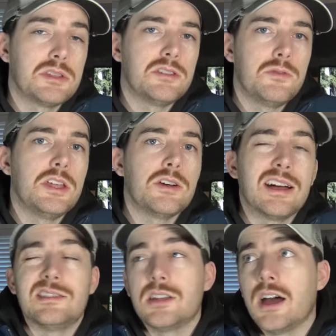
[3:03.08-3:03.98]
what this video
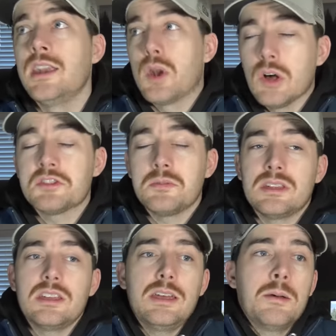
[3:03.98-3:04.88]
has done. But
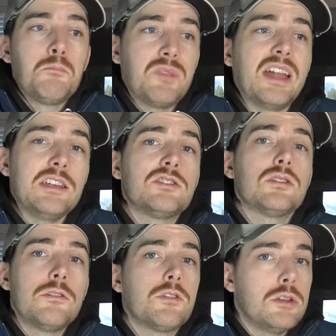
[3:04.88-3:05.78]
ultimately, that is
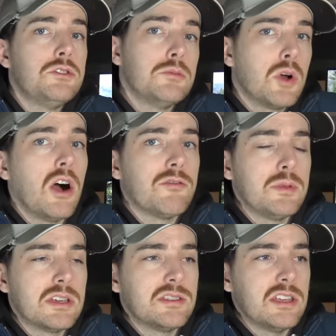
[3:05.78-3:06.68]
good for YouTube golf
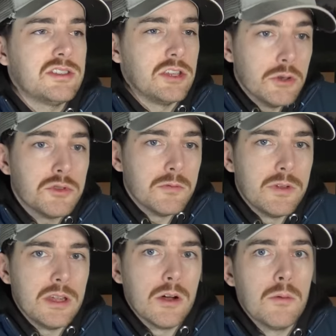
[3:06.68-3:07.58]
because it's a YouTube
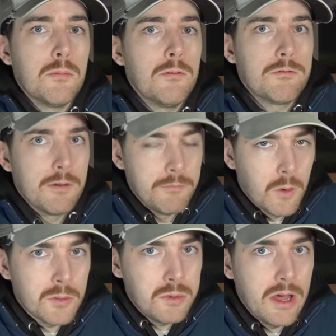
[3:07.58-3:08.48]
video from
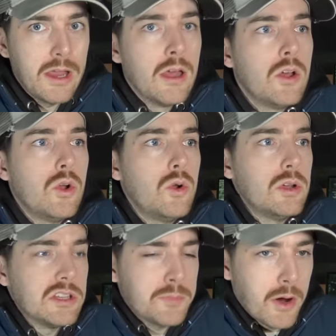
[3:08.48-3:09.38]
Foreplay, who
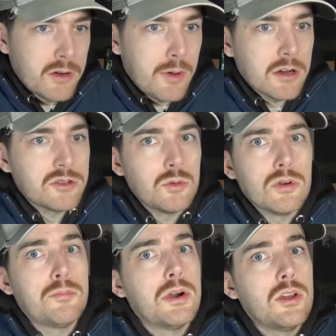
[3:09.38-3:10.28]
is part of
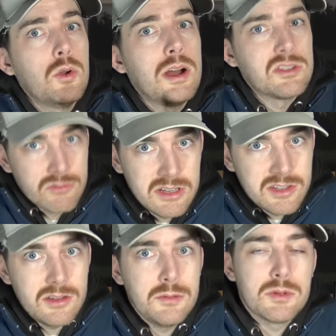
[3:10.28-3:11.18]
Barstool, but who has
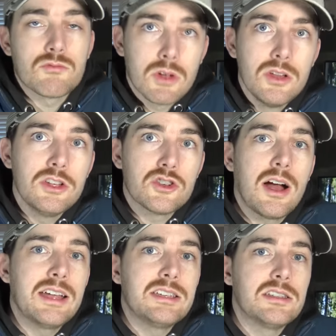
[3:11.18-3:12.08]
recently been really
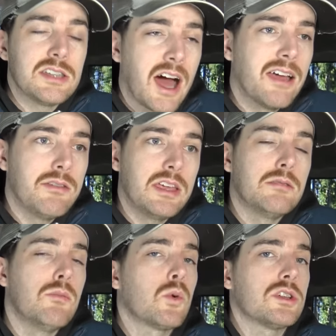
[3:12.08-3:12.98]
trying to dive
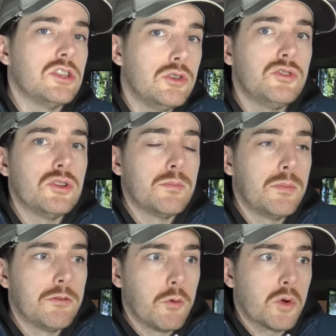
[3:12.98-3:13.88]
in more to YouTube.
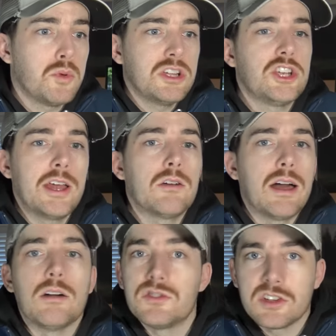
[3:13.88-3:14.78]
The Foreplay channel
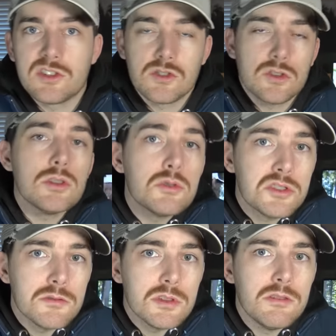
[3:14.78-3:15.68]
now is
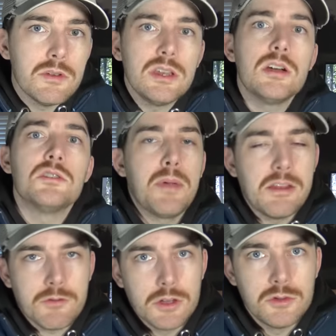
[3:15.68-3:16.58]
exclusively videos
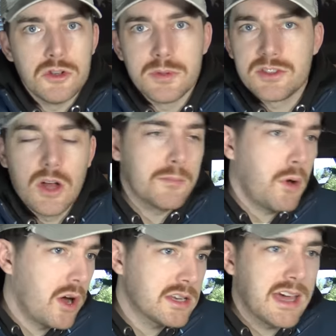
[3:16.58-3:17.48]
made for YouTube. It's not
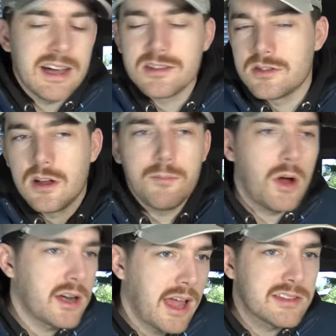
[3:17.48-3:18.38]
podcasts, it's not
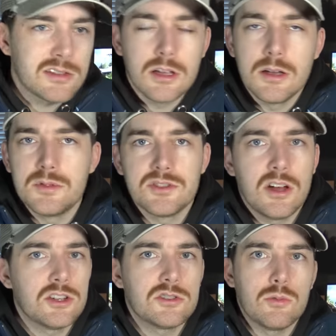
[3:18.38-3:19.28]
podcast clips, it's
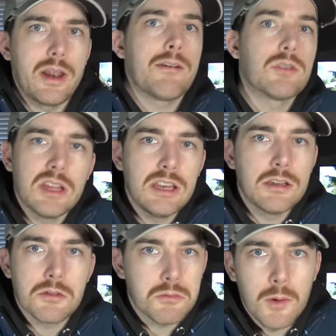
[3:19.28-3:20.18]
not just whatever they need
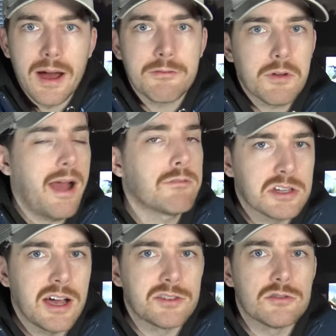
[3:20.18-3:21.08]
to throw out for
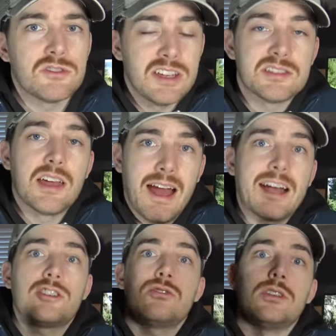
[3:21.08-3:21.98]
advertisers. It's
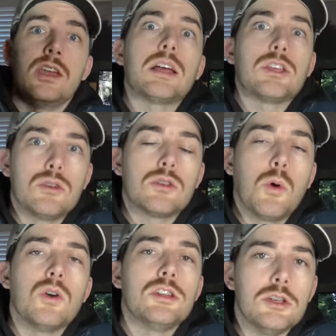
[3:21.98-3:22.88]
actually like good
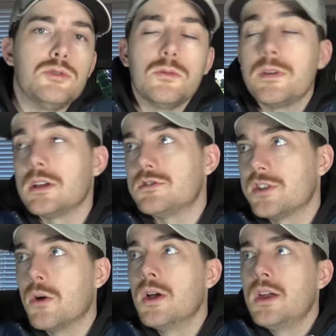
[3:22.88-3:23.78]
quality YouTube videos.
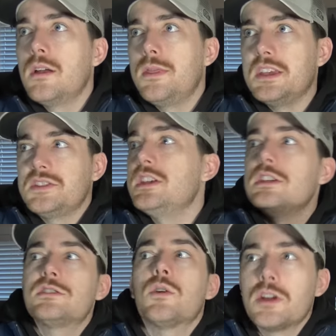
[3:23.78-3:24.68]
So this
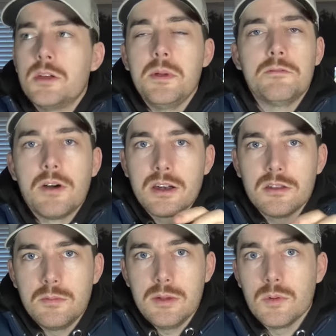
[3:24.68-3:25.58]
is going to be
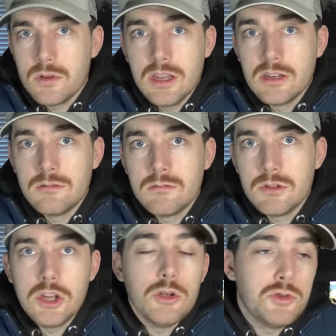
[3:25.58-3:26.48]
funneling people into
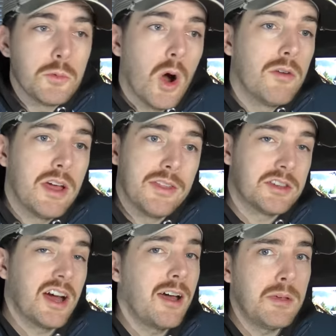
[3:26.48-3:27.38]
YouTube golf and the
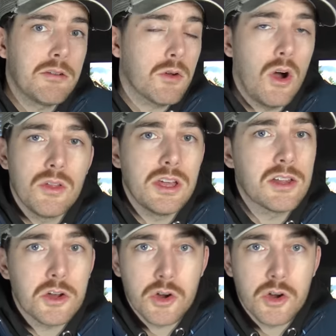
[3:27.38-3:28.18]
timing for all the other